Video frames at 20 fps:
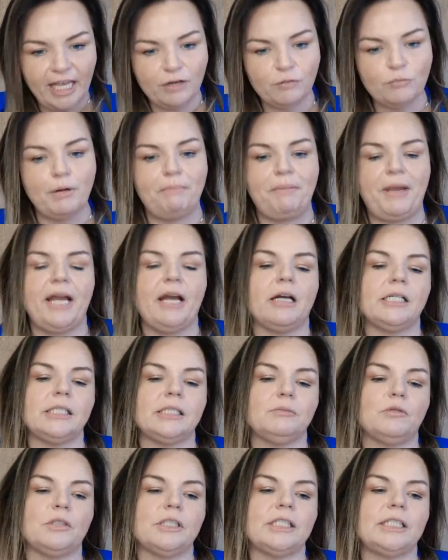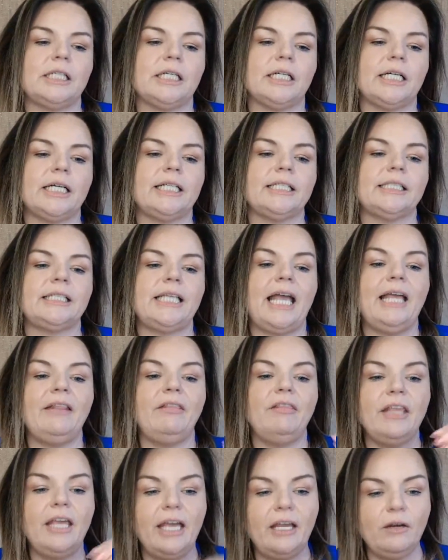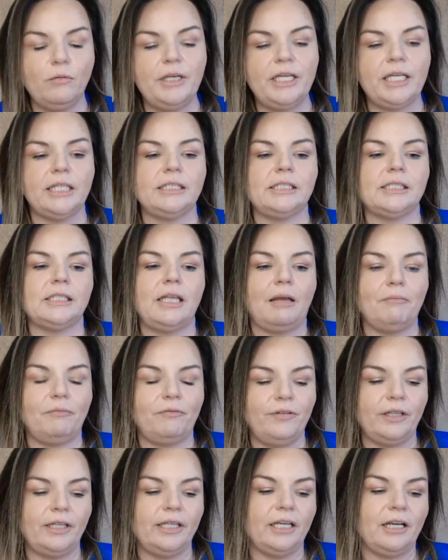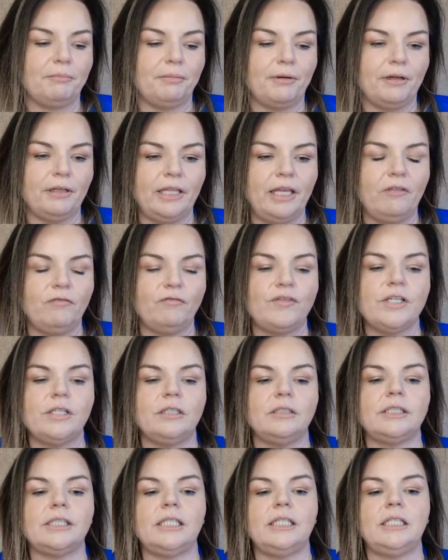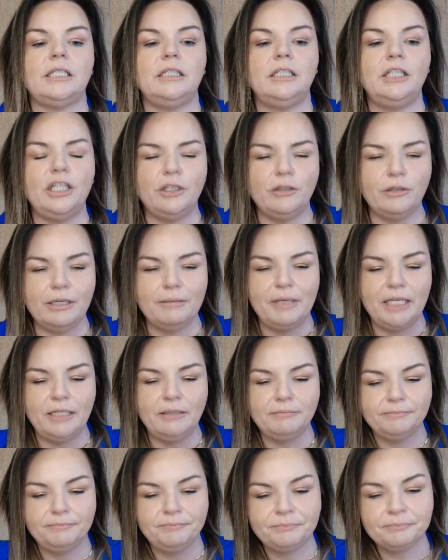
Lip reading: repair is more serious. And then we can stop filling up our landfills, and you know what I mean?